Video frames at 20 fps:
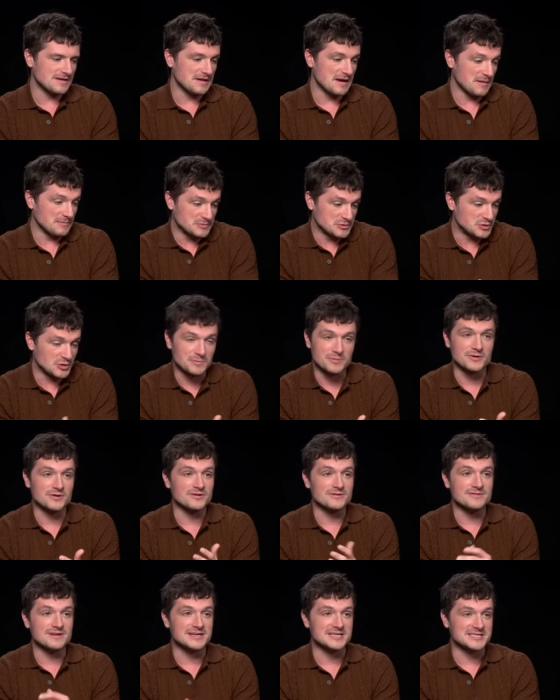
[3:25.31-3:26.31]
I'm super
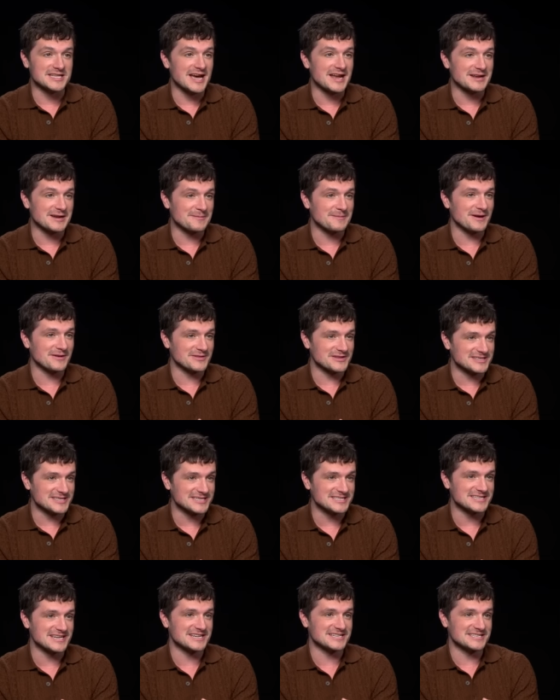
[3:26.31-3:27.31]
ecstatic about the
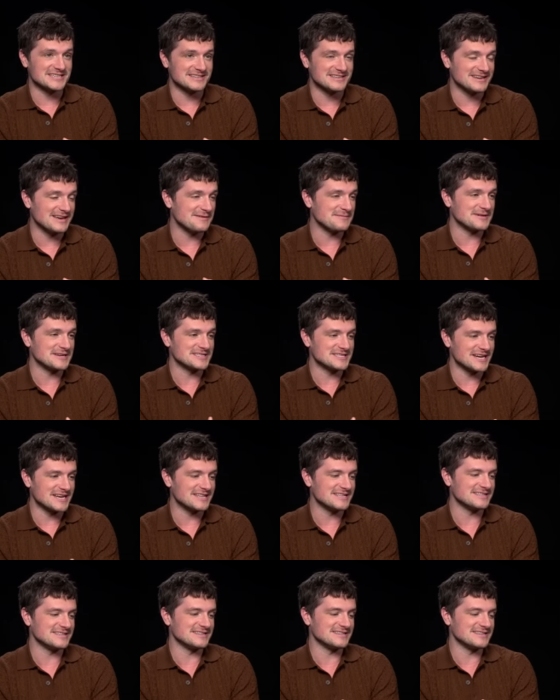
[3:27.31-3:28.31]
success, and I'm
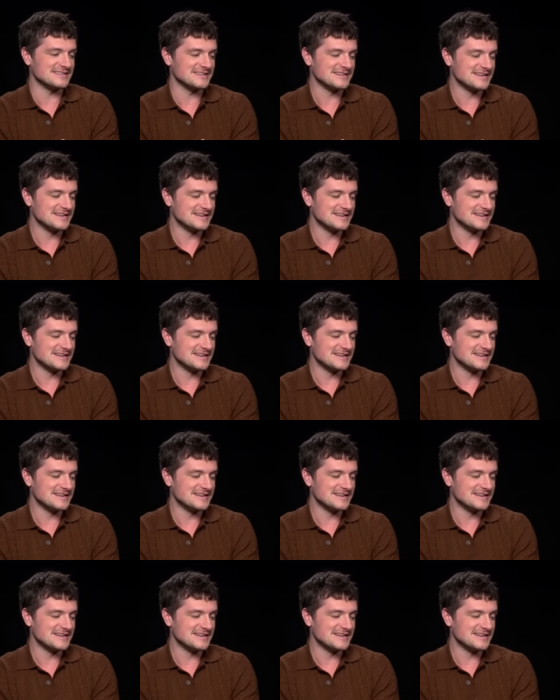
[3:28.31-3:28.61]
excited to